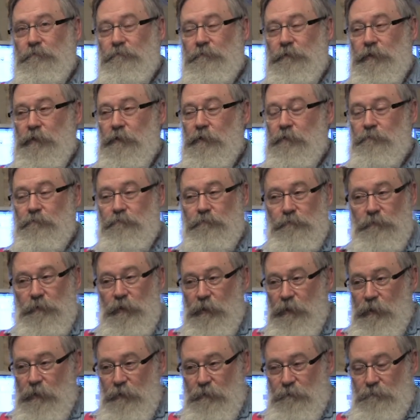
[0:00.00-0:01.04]
You know,
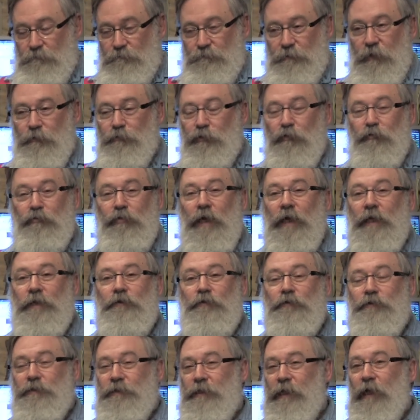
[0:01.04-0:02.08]
people buy
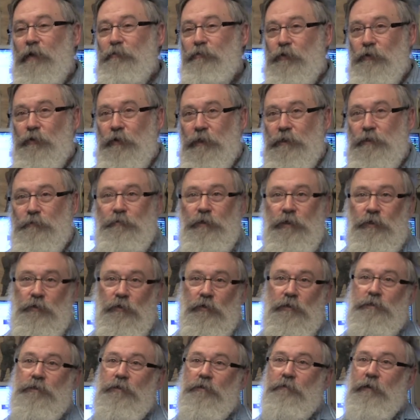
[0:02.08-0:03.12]
those tabloids
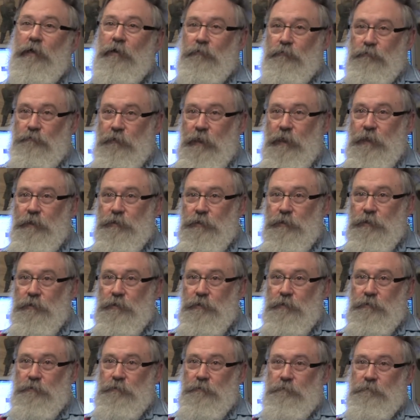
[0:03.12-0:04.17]
because they're
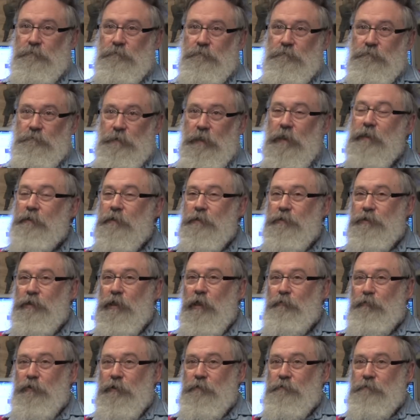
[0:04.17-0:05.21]
outrageous at the
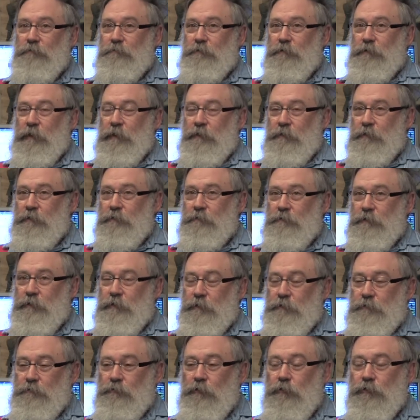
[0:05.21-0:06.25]
shopping, at
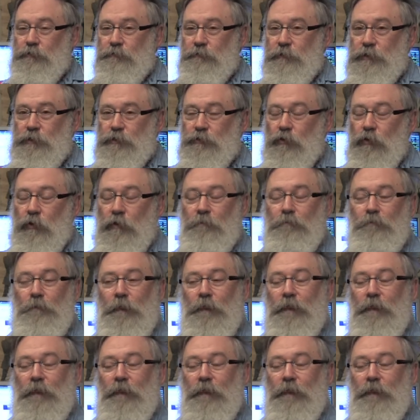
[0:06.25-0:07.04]
the grocery store.